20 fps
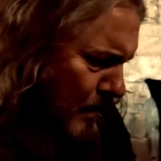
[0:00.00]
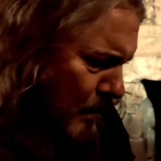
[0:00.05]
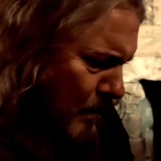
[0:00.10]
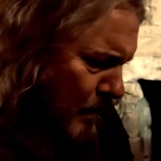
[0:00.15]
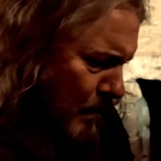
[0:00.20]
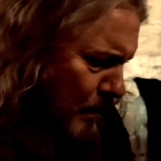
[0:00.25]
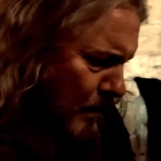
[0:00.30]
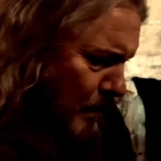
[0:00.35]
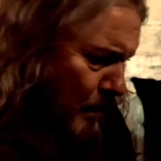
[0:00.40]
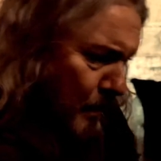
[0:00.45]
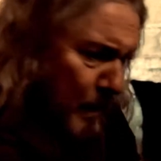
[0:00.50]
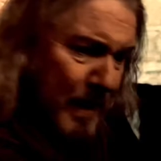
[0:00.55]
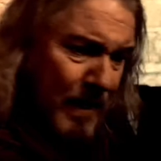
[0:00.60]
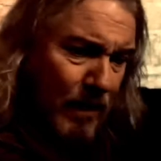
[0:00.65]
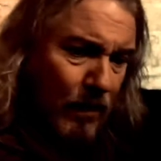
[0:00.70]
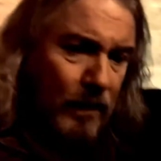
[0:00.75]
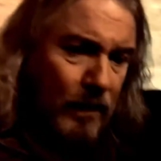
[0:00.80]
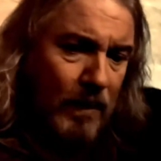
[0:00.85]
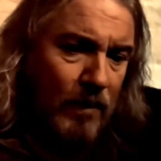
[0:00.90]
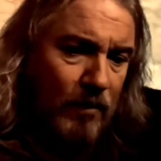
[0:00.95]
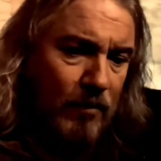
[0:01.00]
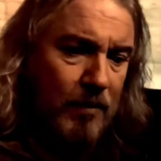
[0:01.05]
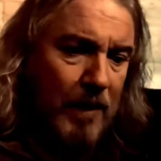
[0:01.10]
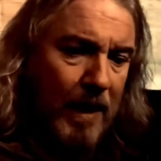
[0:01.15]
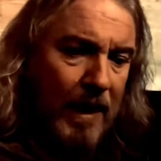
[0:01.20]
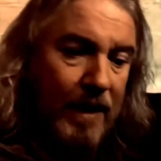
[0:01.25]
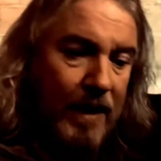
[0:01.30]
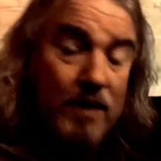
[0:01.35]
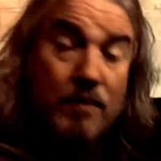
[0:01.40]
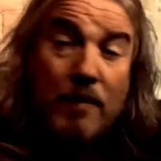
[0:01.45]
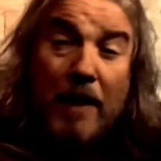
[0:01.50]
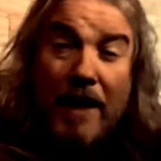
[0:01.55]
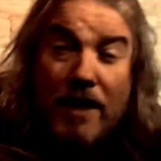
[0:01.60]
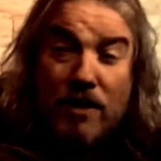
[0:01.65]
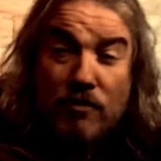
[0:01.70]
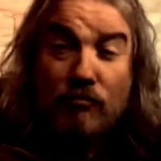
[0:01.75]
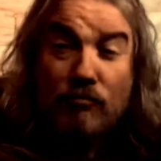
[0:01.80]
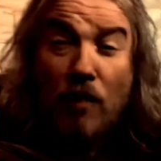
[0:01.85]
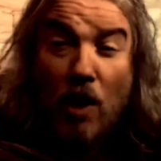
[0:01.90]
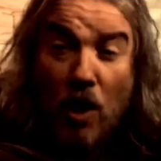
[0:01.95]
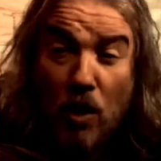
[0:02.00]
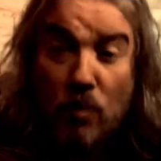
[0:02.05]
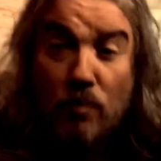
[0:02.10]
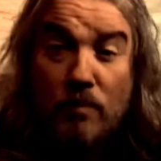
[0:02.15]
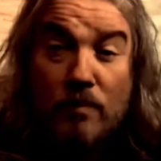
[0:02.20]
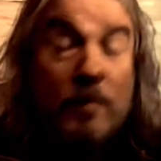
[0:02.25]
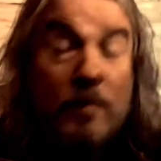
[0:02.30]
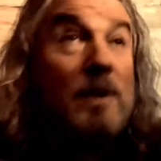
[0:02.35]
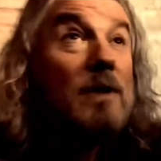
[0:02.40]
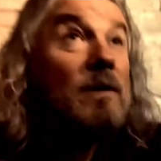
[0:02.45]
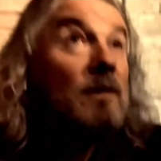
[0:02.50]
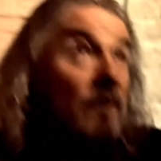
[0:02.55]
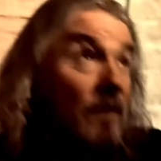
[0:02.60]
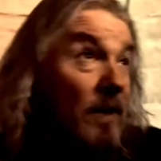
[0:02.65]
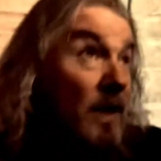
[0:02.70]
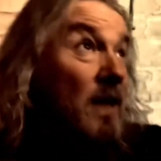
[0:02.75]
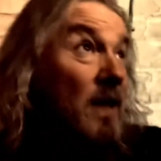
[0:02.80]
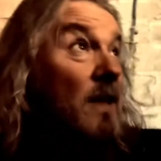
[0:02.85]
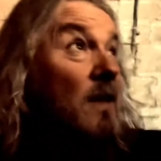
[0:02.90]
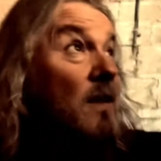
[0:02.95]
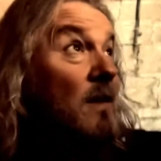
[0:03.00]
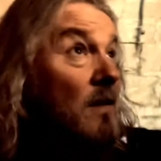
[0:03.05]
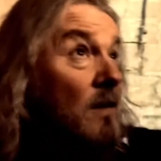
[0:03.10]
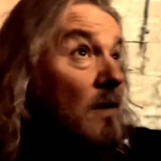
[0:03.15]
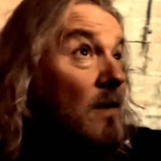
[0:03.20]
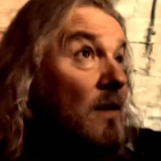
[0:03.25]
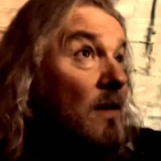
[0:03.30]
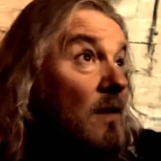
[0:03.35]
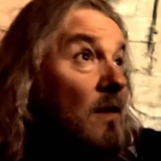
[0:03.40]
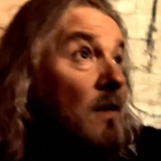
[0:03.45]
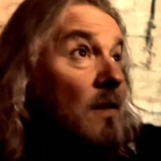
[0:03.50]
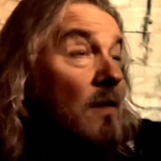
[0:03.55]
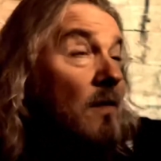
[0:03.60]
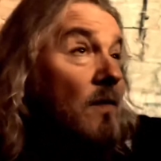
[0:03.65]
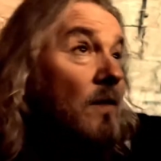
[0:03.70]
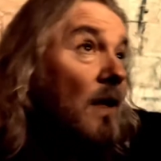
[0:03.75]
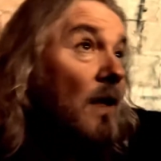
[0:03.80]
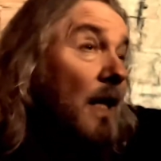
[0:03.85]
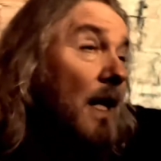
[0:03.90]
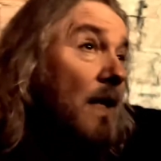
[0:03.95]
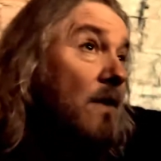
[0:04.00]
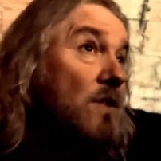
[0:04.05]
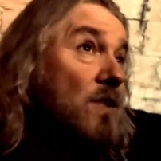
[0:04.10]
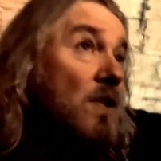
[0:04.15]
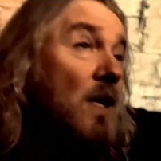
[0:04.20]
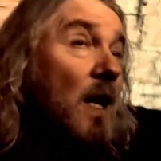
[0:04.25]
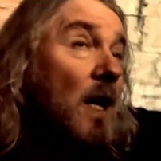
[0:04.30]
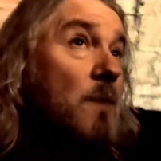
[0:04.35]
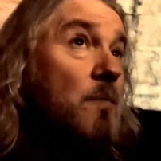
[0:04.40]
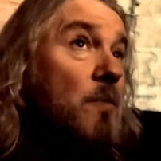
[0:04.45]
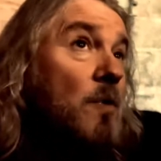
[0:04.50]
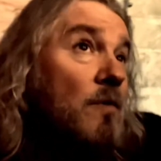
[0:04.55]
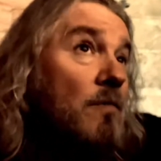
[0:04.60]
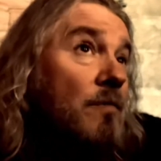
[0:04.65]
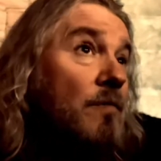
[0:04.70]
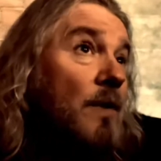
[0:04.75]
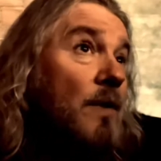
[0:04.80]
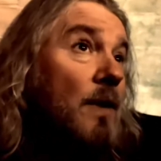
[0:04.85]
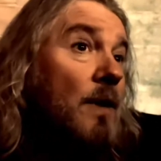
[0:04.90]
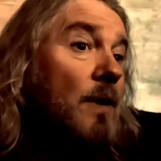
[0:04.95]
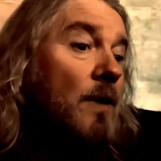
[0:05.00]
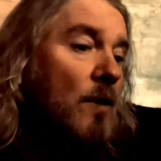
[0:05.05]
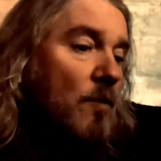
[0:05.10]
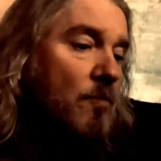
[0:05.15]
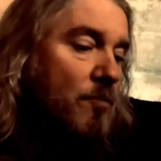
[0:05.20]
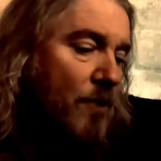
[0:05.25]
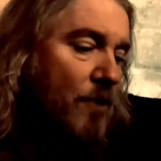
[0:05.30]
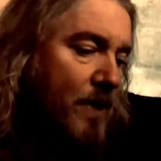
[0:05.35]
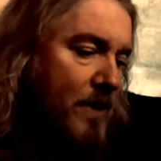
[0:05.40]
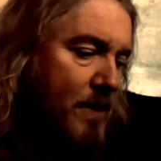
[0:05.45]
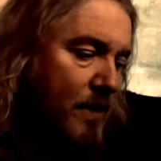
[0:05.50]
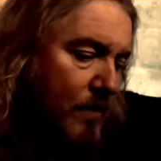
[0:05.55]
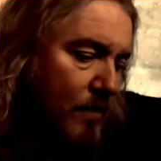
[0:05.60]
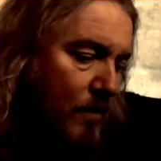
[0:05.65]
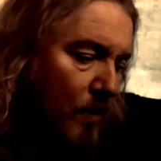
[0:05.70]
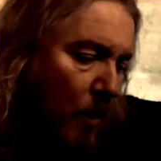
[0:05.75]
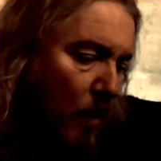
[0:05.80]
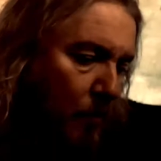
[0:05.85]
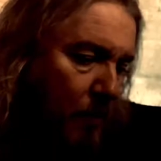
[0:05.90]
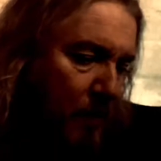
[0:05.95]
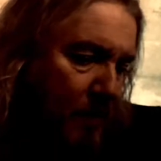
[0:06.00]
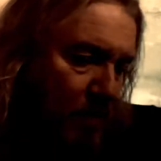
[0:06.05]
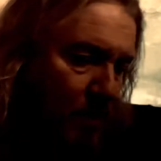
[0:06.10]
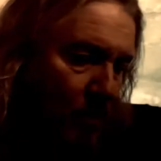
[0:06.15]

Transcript: When we killed enough bears. Bears roamed the landscape of Britain up until